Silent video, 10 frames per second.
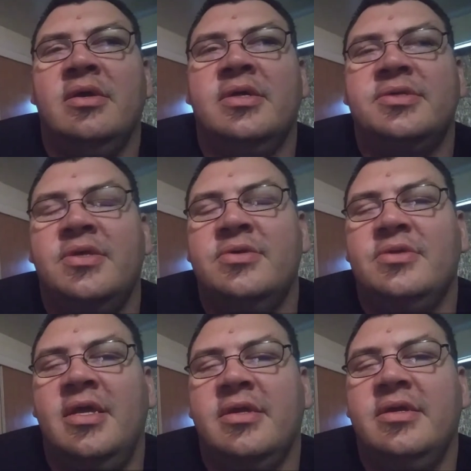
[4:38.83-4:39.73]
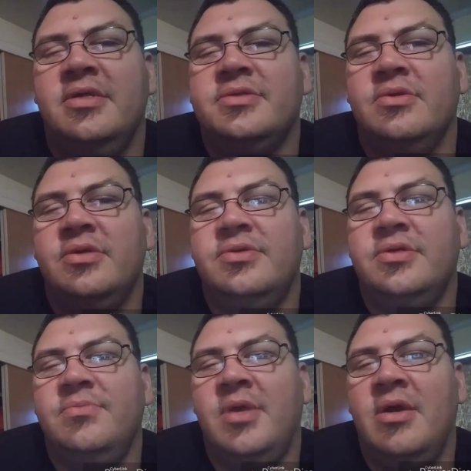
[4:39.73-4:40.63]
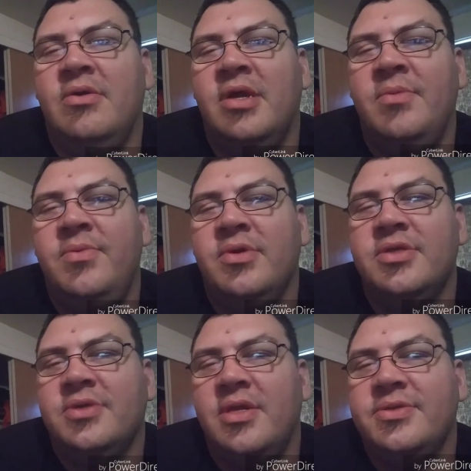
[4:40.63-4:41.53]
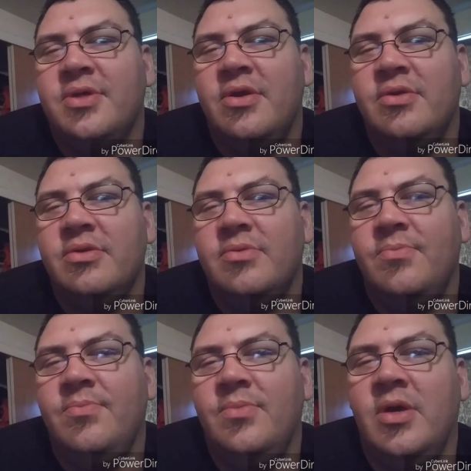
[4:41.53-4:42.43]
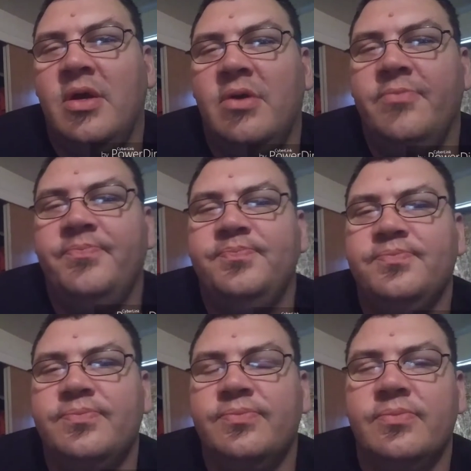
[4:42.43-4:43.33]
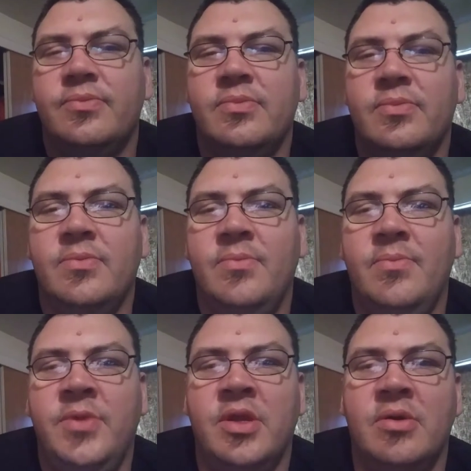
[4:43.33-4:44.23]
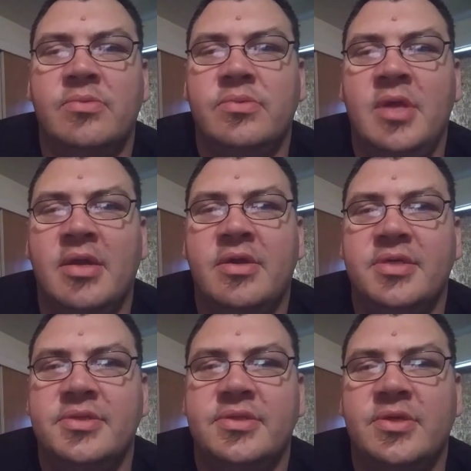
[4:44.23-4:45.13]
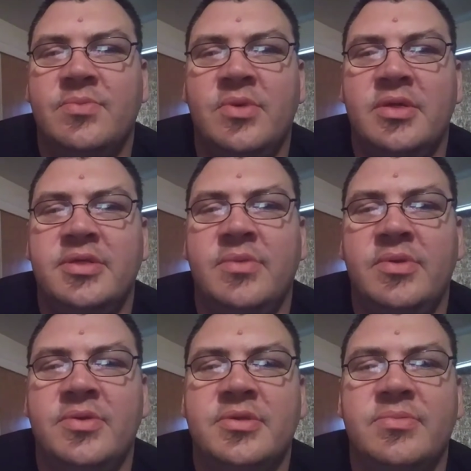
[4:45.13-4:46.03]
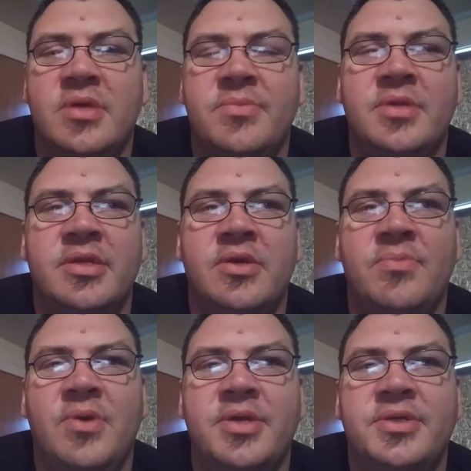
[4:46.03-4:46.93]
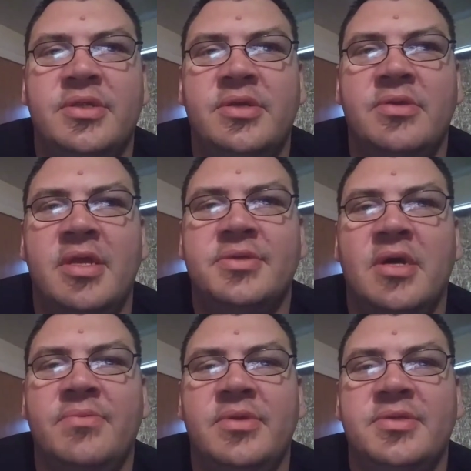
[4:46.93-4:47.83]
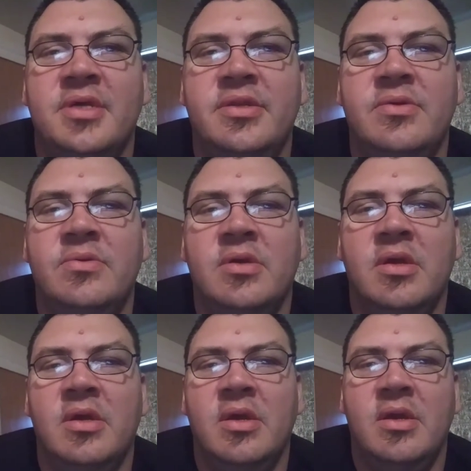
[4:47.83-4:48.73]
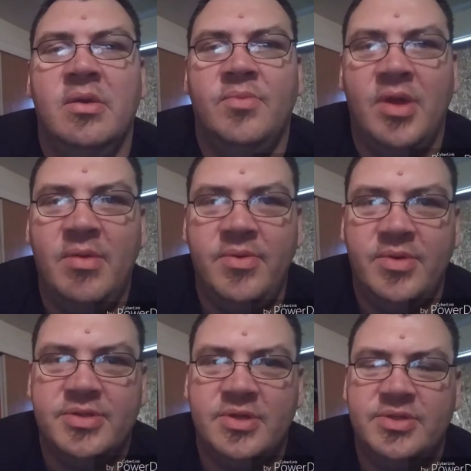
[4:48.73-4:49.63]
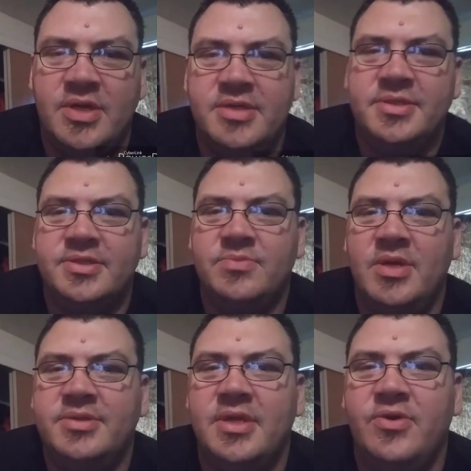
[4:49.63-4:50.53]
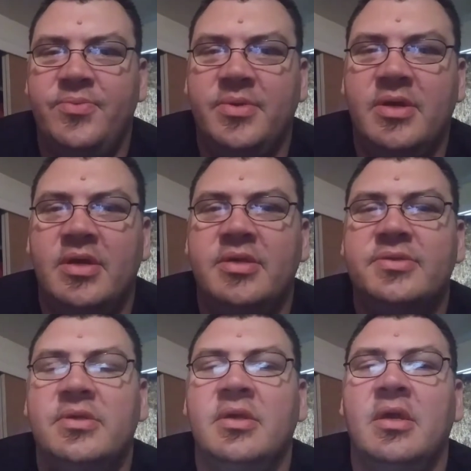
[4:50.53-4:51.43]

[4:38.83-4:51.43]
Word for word: because you know there's a lot of kids on YouTube now, and I'm even gonna try to start, um, you know, not cussing so much. Even though sometimes I do, I probably shouldn't do that as often as I do. But I'm even gonna start trying to censor myself because